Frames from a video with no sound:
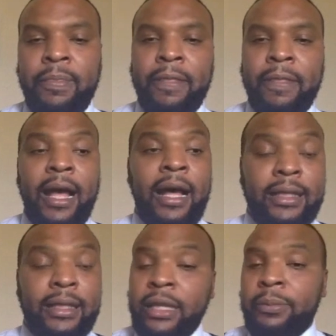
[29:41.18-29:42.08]

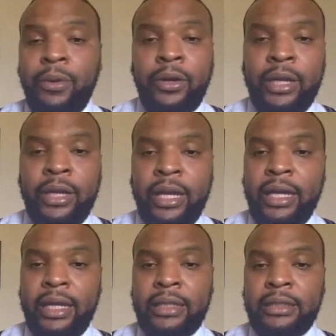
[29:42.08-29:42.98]
The other part
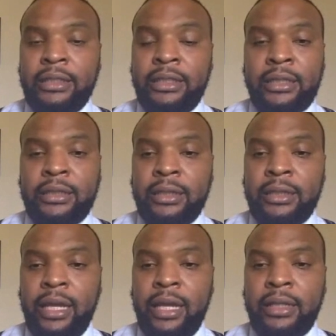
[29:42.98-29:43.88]
is just
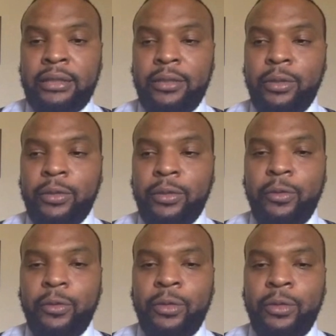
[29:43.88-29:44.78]

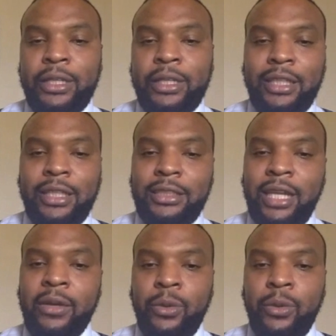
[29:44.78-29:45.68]
what they say,
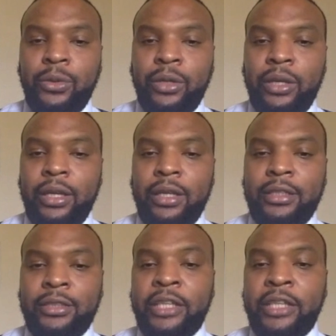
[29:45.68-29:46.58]
staying woke.
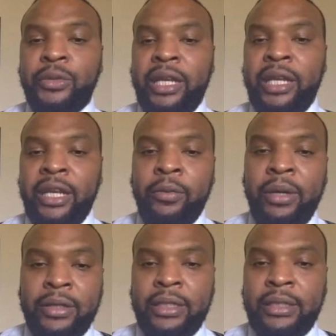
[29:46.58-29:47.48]
So as you hear
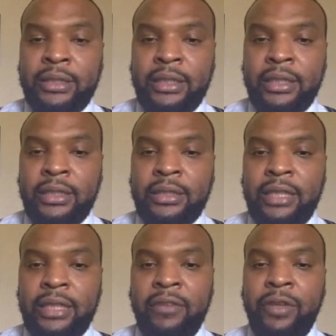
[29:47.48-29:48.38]
about these things,
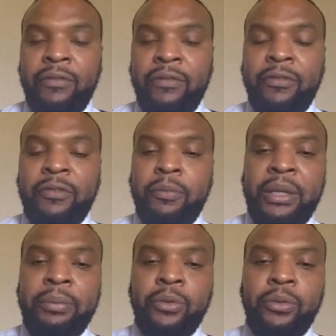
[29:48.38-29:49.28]
if
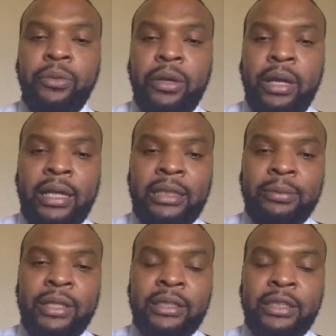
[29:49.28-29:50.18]
people
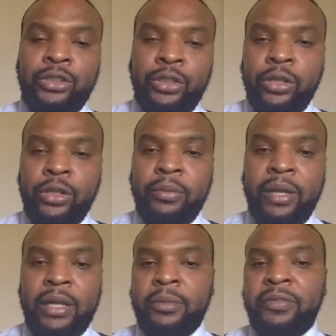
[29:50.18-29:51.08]
express concern
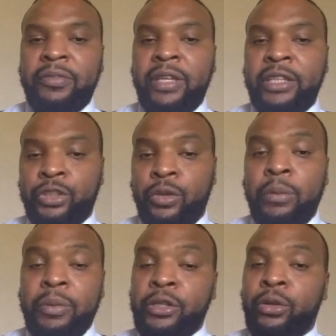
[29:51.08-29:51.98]
about them, if they show up
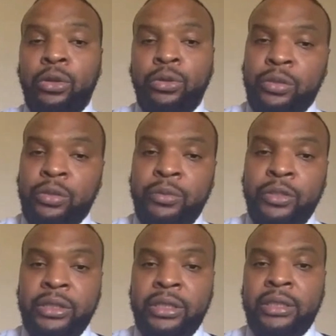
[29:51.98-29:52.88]
in your local
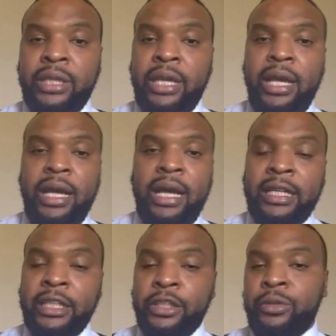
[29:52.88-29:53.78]
communities,
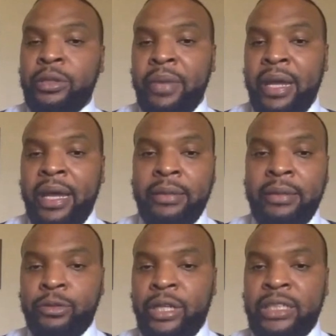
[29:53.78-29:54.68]
and you demand
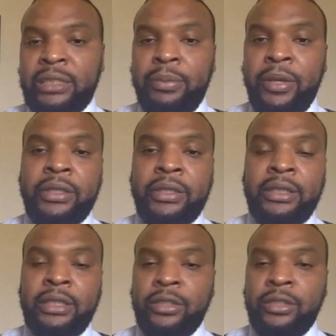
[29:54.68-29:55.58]
transparency,
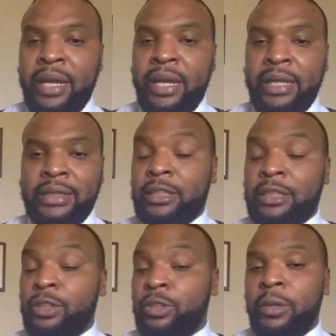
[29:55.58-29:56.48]
you demand justice, you
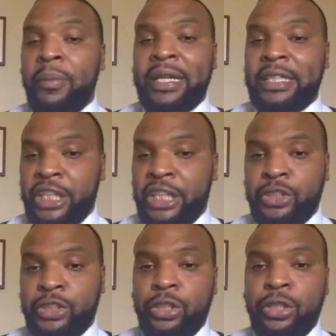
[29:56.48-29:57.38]
demand to
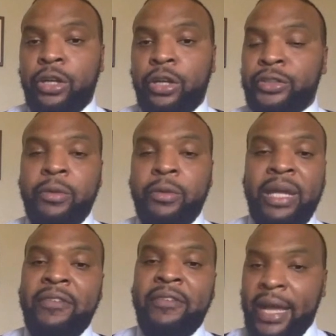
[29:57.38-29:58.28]
change the law so that we
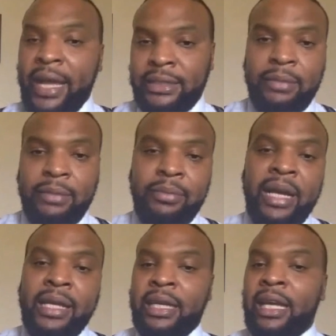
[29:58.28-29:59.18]
have access to body
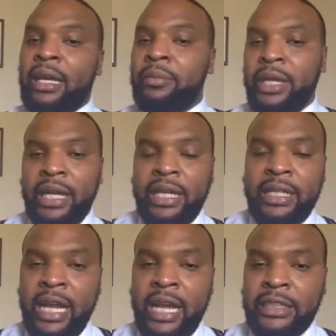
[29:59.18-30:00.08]
cam and
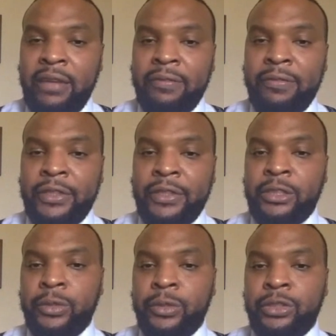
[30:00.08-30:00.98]
dash cam footage,
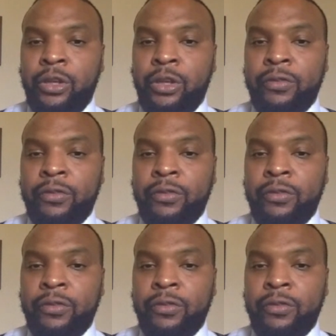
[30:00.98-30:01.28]
which is often